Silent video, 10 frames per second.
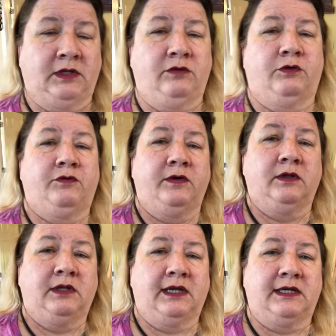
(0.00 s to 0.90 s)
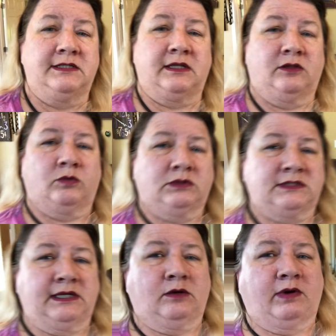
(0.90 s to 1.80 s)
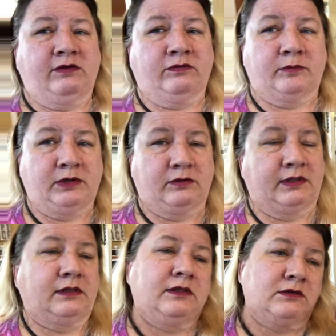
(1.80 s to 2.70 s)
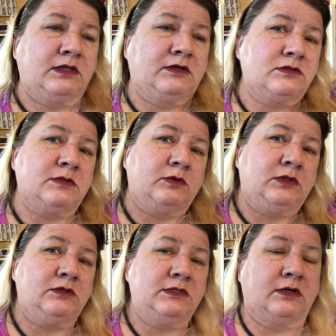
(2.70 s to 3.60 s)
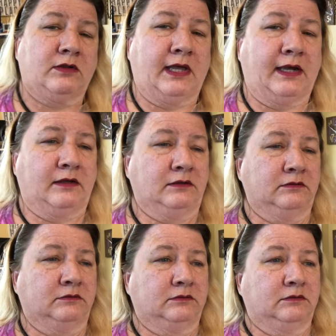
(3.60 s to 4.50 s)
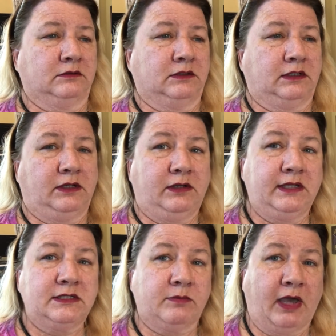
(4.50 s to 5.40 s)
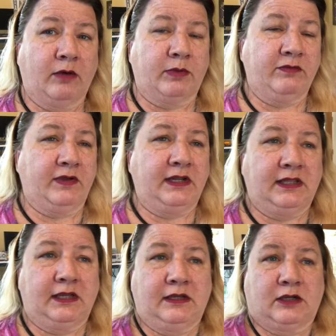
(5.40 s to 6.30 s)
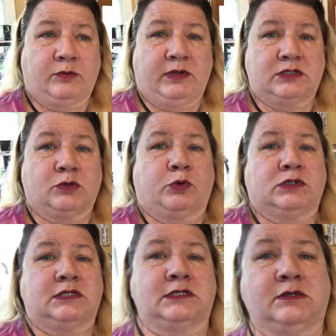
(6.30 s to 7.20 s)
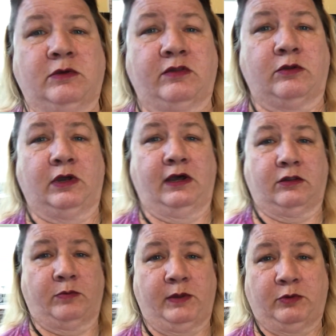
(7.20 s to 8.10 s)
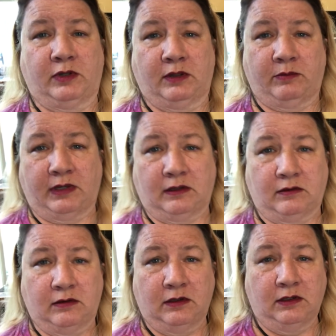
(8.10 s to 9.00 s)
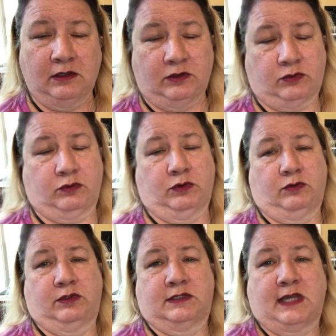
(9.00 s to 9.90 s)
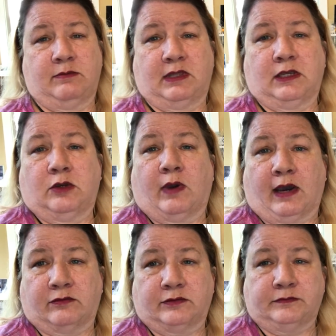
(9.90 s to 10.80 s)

If you're feeling like it's, the world's getting away from you, there, there's some clues there that you need some help. If anything, it could be a support system of the other people that have been through the same thing you have.